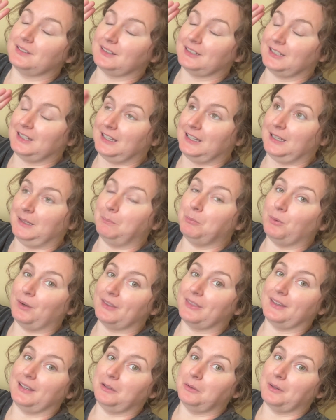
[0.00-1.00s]
keep
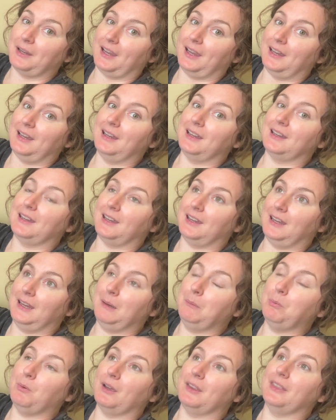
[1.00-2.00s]
with it, okay?
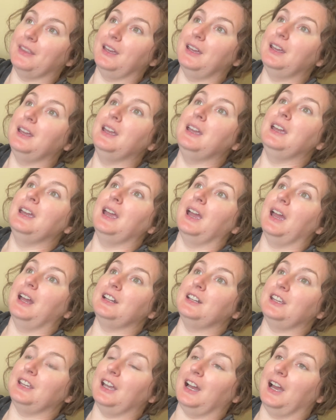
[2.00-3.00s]
Keep with it,
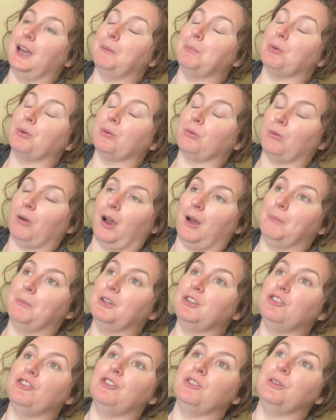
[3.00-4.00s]
and I
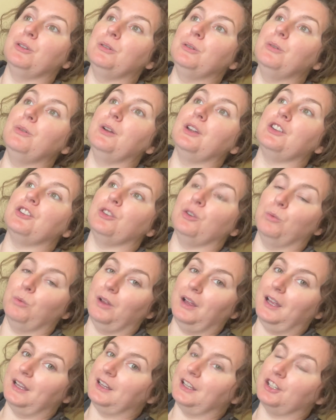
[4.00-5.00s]
promise you, you
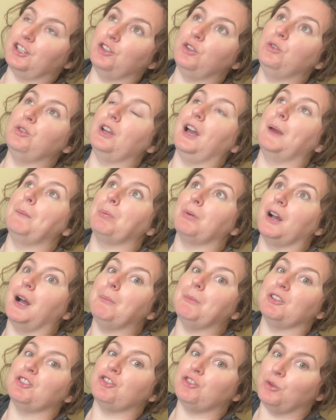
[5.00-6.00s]
will
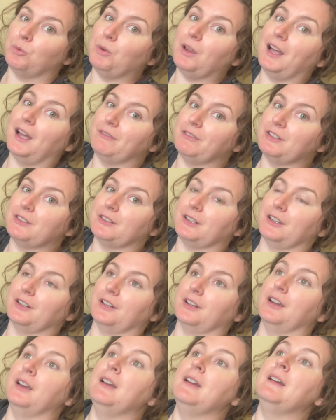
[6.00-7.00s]
have a
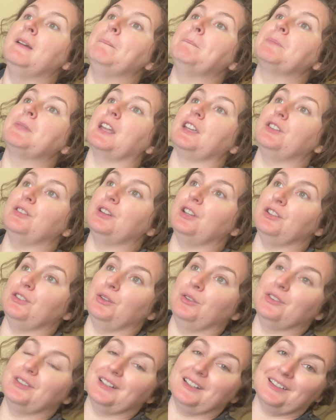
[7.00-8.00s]
starter that you can
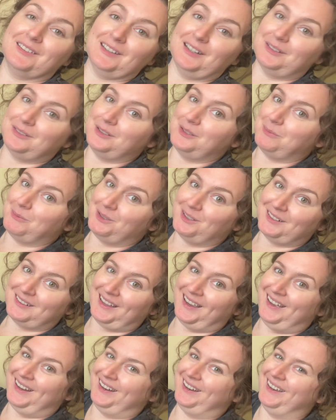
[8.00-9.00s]
use, and it's not gonna smell like
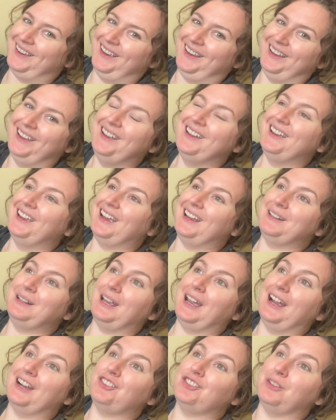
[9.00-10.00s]
that. It
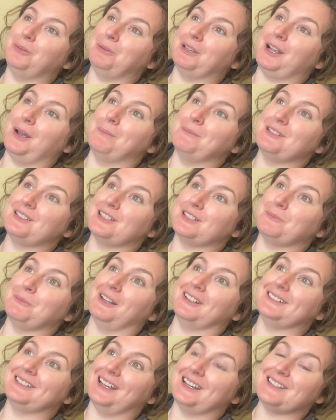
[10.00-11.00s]
actually becomes to
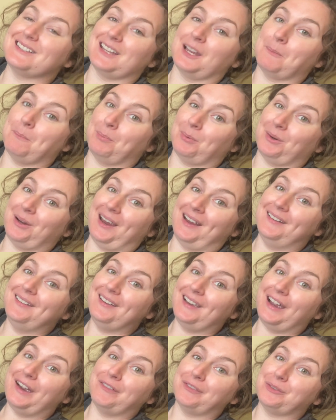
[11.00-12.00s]
smell nice, like
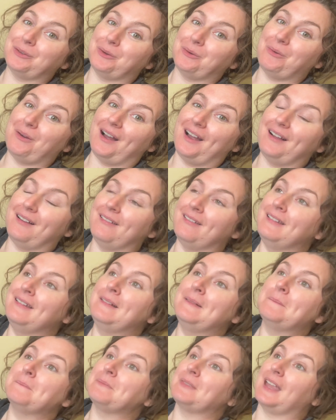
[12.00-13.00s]
bread, after a while.
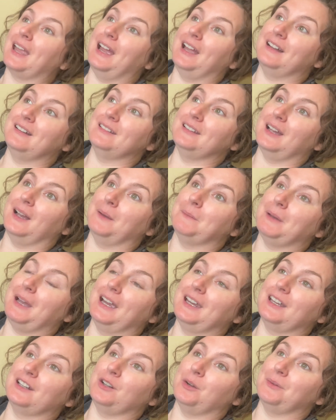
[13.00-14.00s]
And I
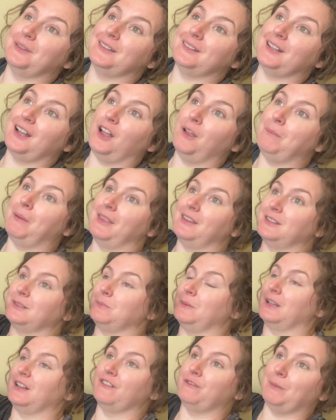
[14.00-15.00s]
can always tell by the
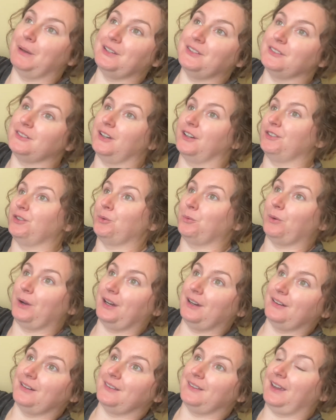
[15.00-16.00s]
smell of my starter
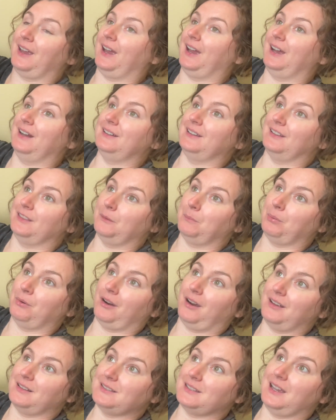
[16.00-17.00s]
where it's at in the
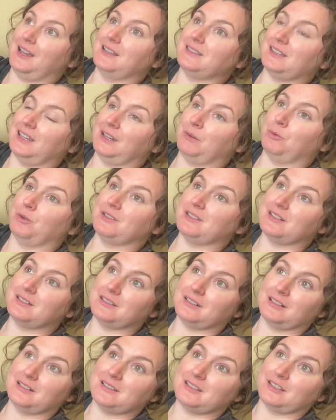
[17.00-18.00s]
process. Like, once it
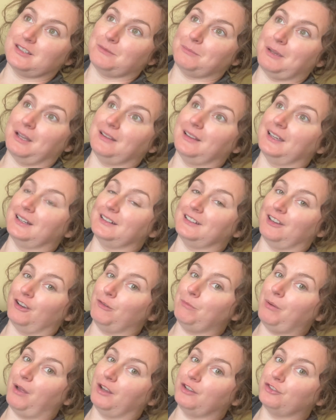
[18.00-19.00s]
starts to smell like
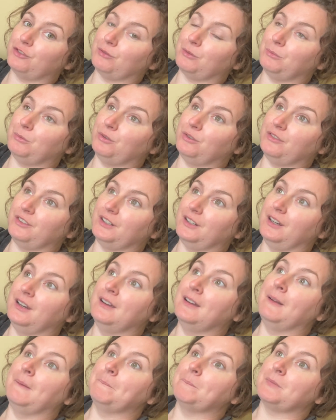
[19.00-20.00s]
nail polish remover,
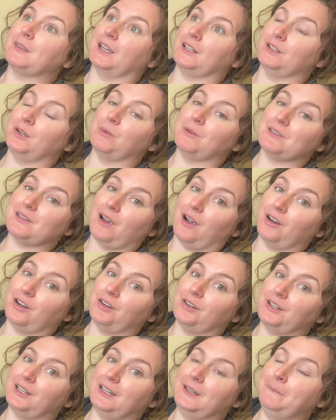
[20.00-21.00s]
I know it's
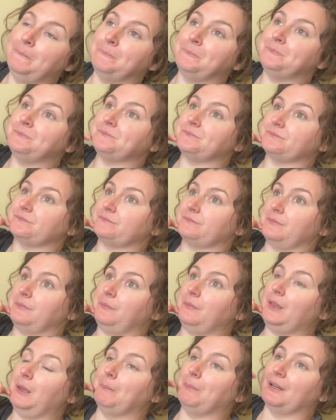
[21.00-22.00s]
hungry.
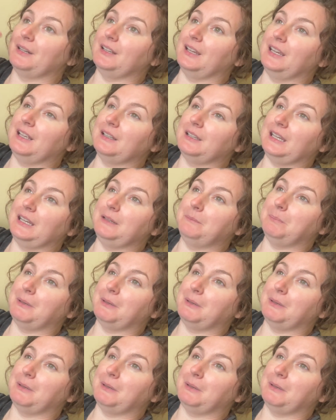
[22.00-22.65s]
But it